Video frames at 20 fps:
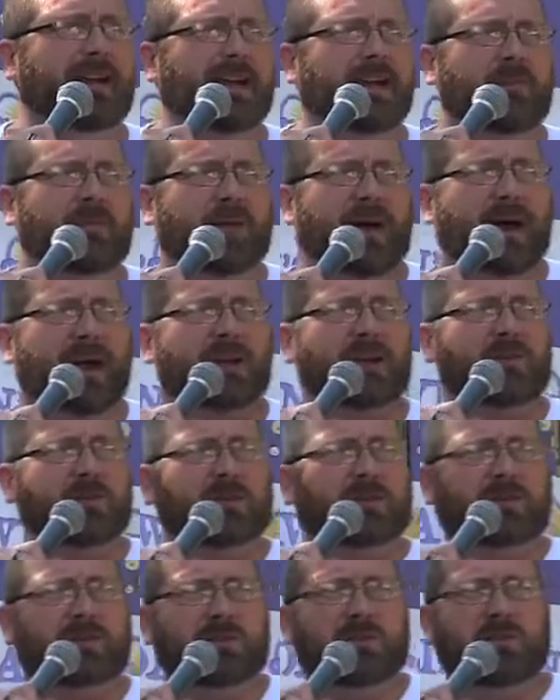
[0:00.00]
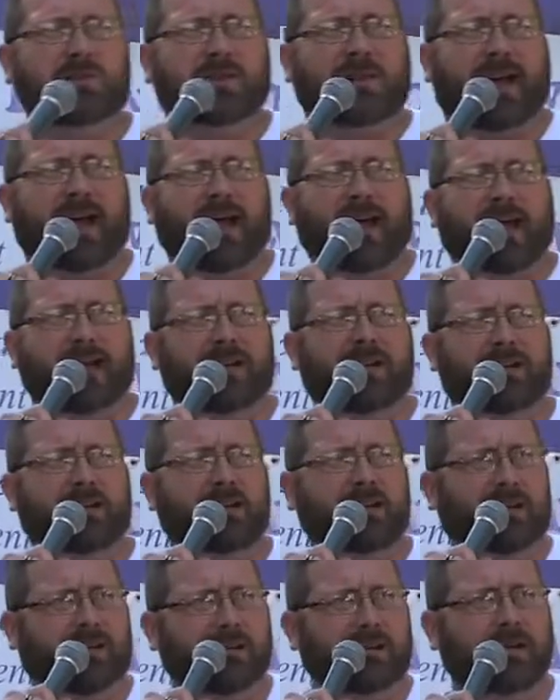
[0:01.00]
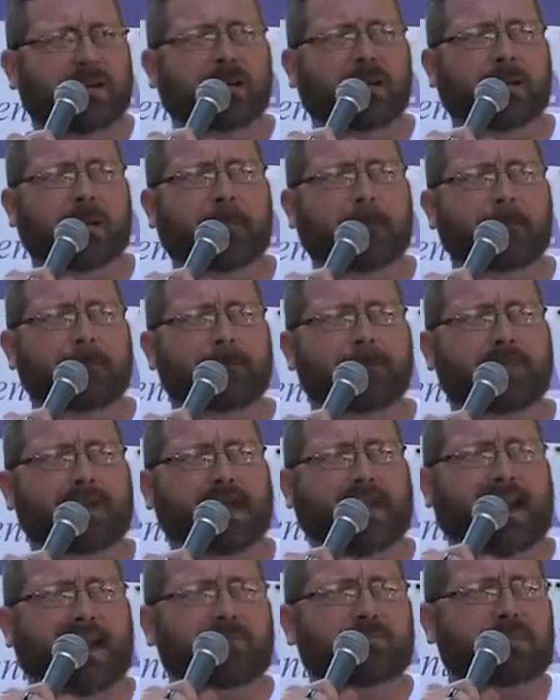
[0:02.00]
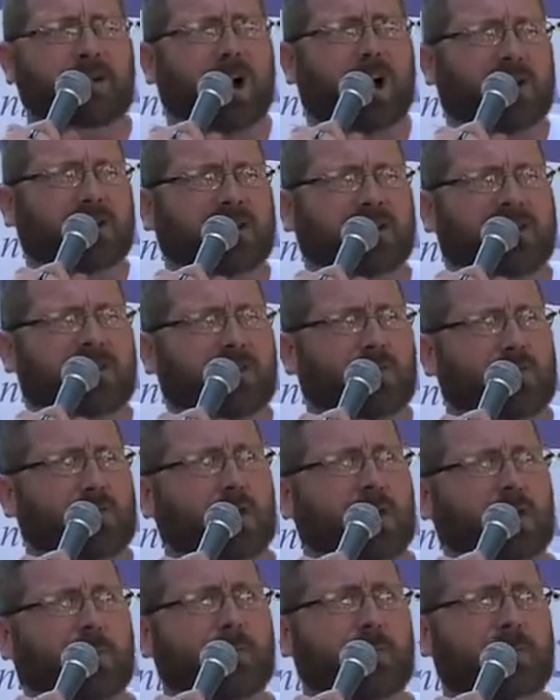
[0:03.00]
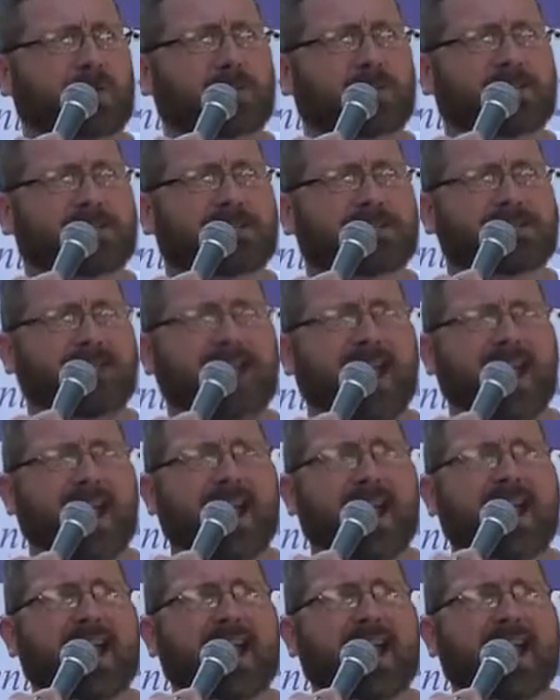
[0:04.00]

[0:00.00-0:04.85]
If I go do that, and I'm talking to the wrong person,